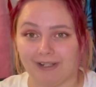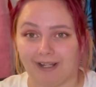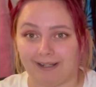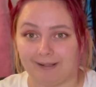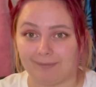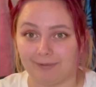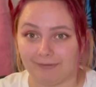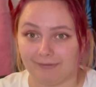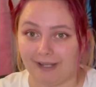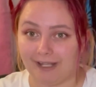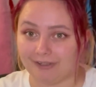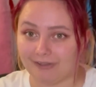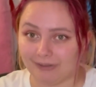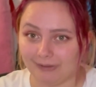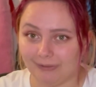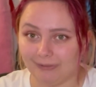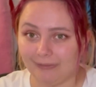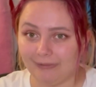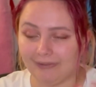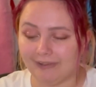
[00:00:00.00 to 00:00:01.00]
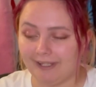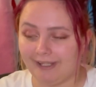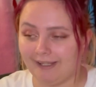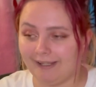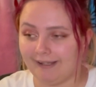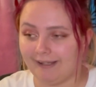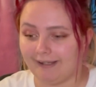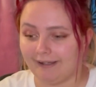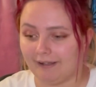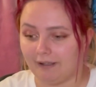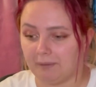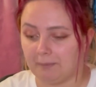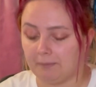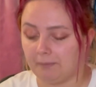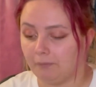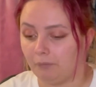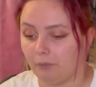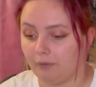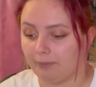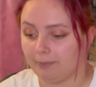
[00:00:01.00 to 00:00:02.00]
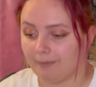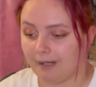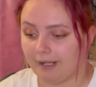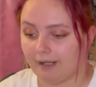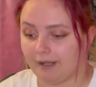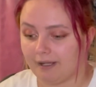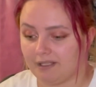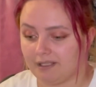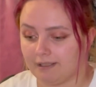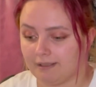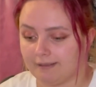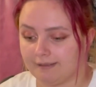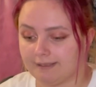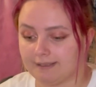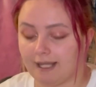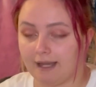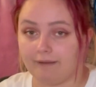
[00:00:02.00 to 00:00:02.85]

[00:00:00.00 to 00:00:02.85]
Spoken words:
like professionals with my ideas.